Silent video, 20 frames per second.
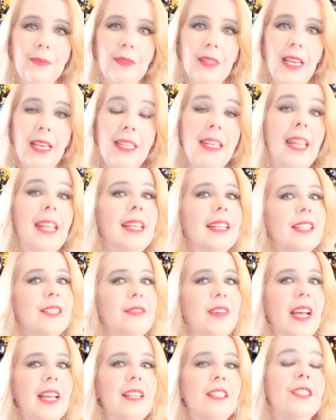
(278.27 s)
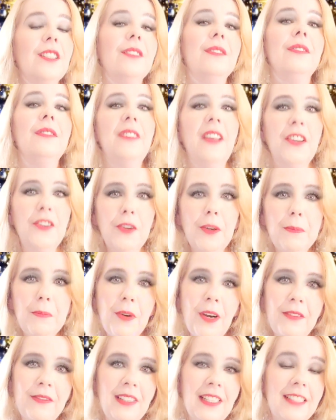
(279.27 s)
Negative ions are very
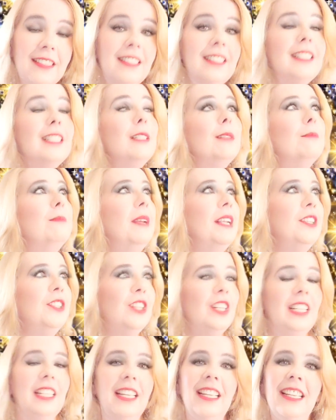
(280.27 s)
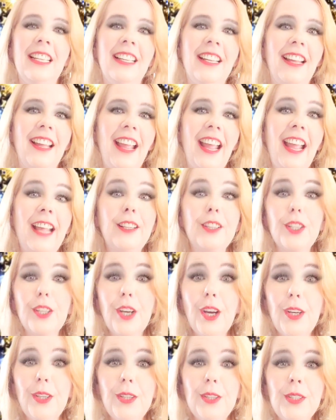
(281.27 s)
prevalent, especially at the
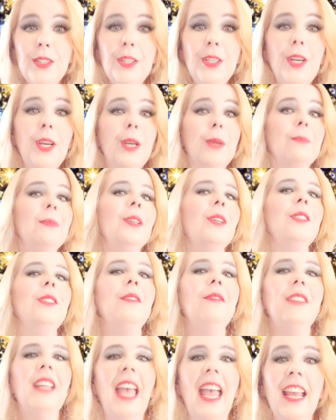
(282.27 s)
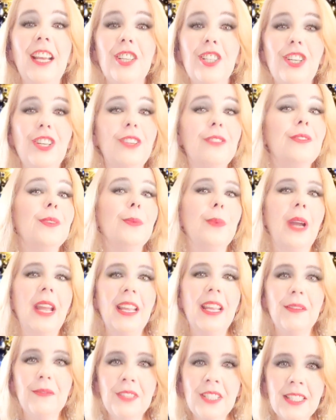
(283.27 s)
coast, because of the action of the
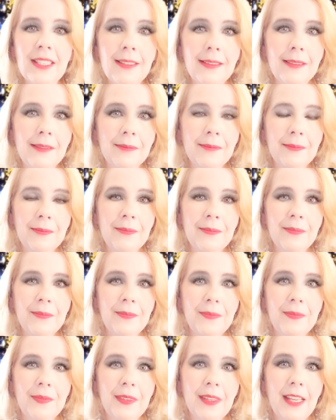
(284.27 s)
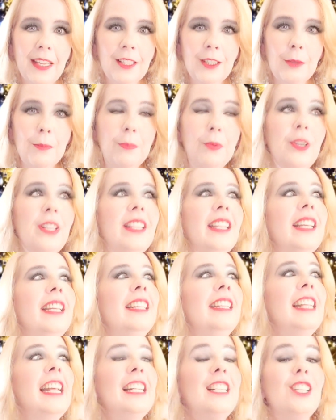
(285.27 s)
waves. So breathing in
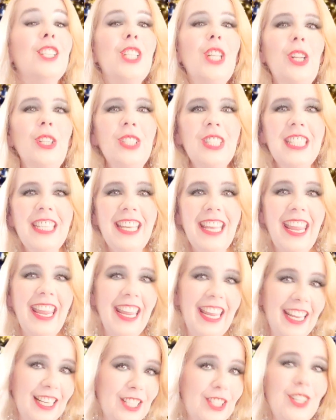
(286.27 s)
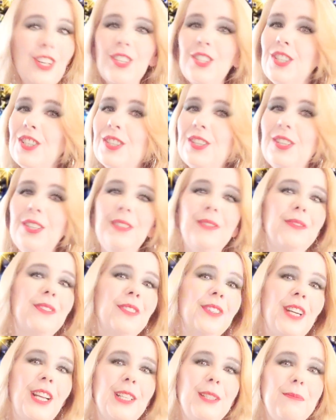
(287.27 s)
that salty air is not just good for
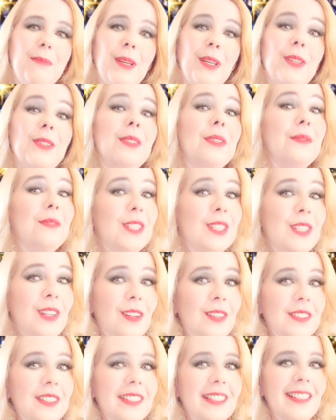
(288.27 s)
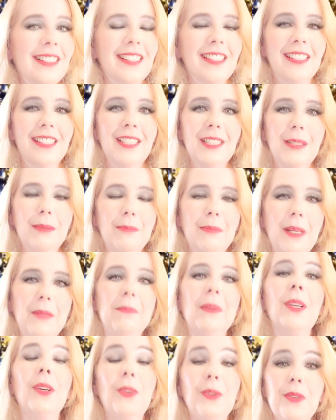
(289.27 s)
us because of the salt, but
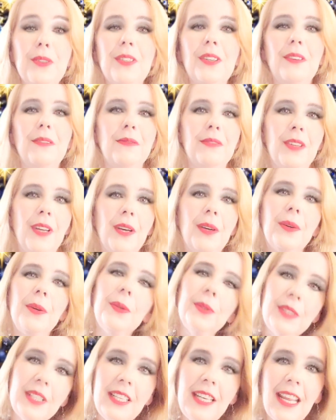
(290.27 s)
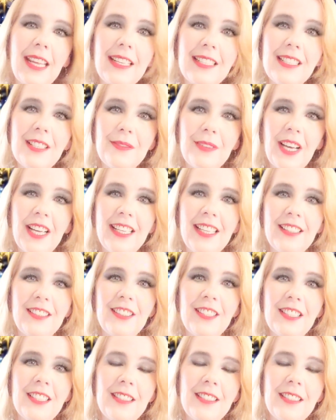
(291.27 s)
because of all the negative ions.